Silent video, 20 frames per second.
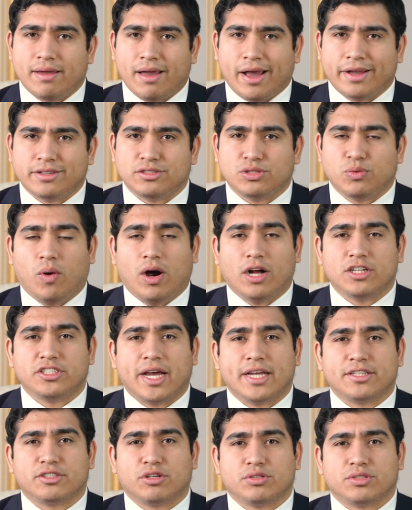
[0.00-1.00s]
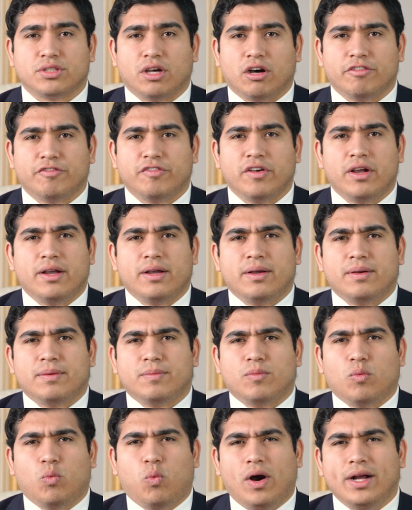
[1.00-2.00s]
As you watch, ask yourself,
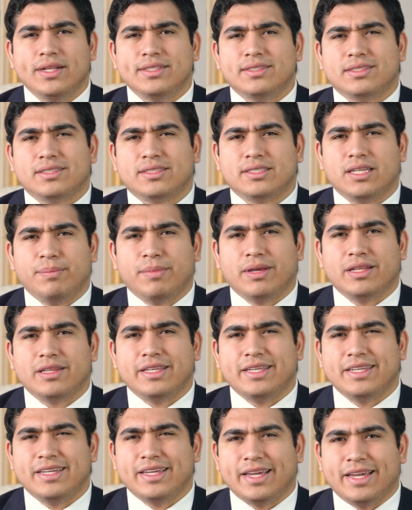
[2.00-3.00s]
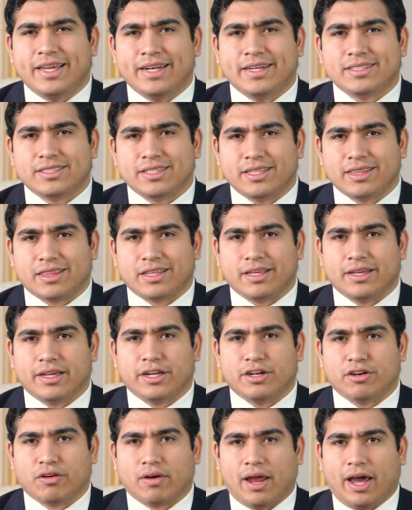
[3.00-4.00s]
what seemingly innocent thing
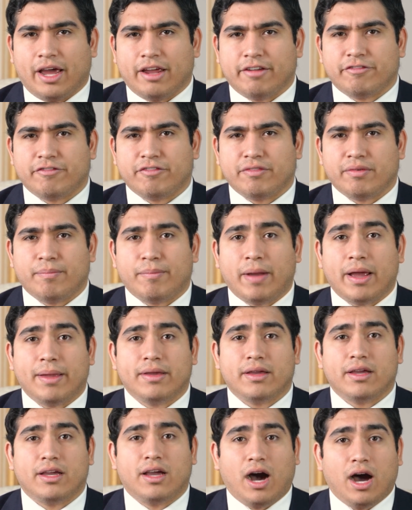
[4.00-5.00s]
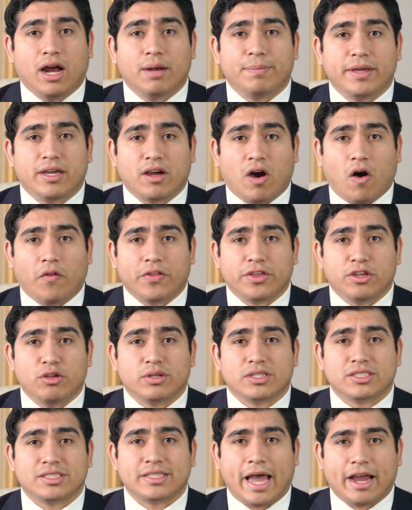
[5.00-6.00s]
in your life might God be calling you
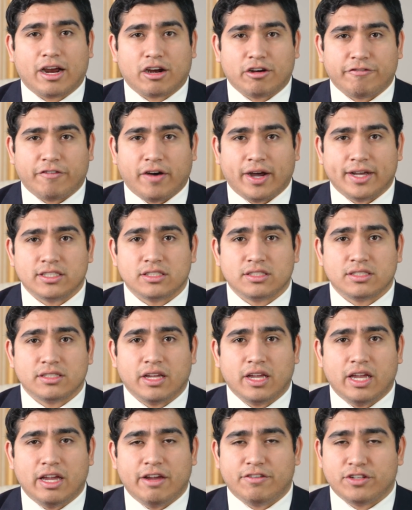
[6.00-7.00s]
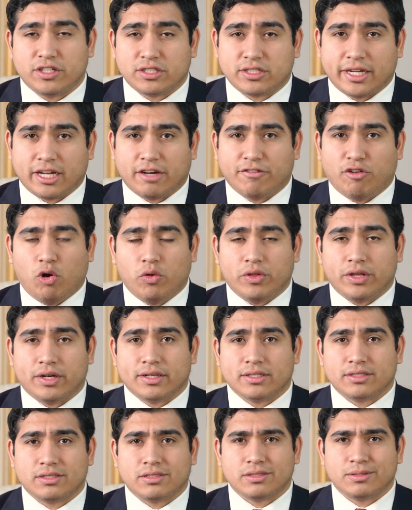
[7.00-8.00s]
to sacrifice for the sake of
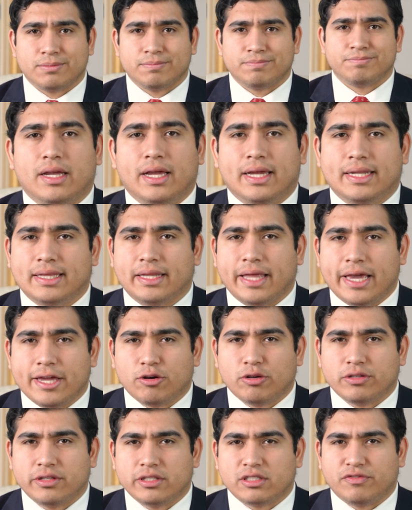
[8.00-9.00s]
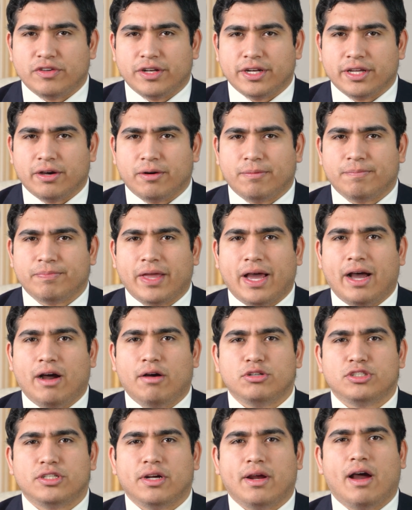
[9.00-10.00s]
holiness? And later in this video,
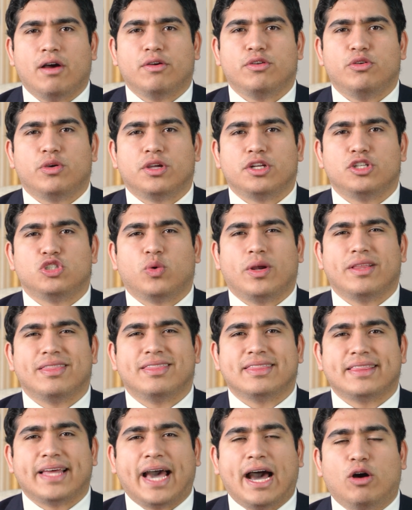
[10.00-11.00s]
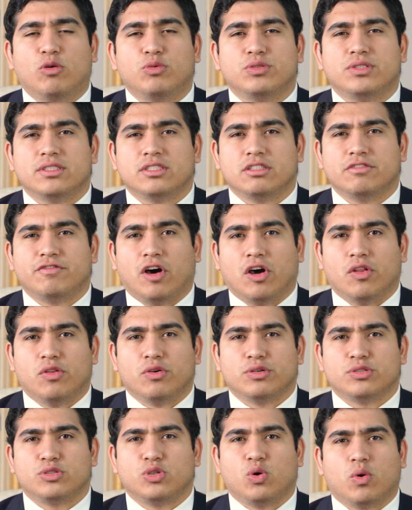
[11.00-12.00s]
I'll share how you can join thousands of
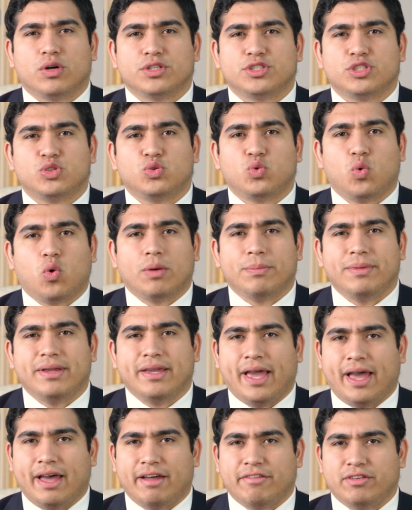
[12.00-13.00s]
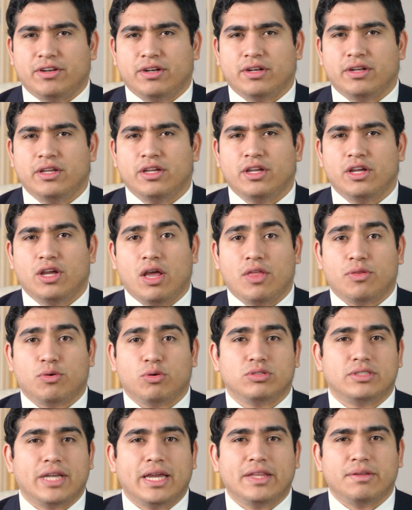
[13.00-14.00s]
others who are storming heaven
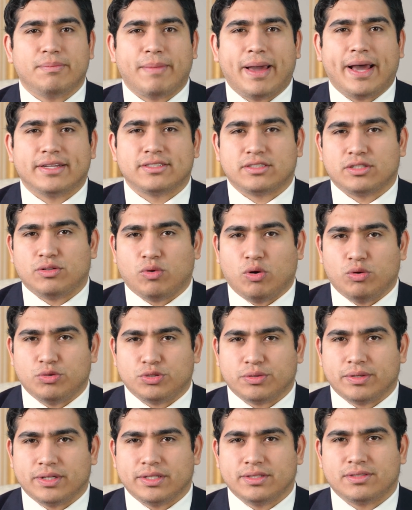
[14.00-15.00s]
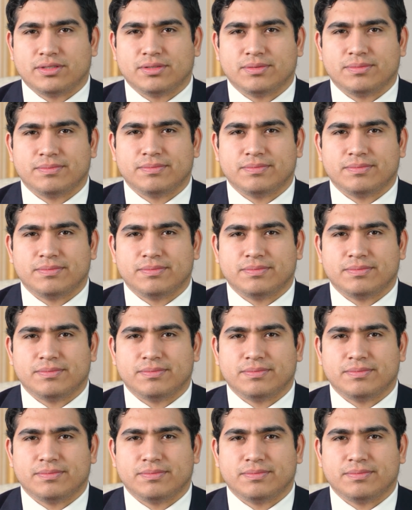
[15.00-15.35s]
through daily mass and rosaries.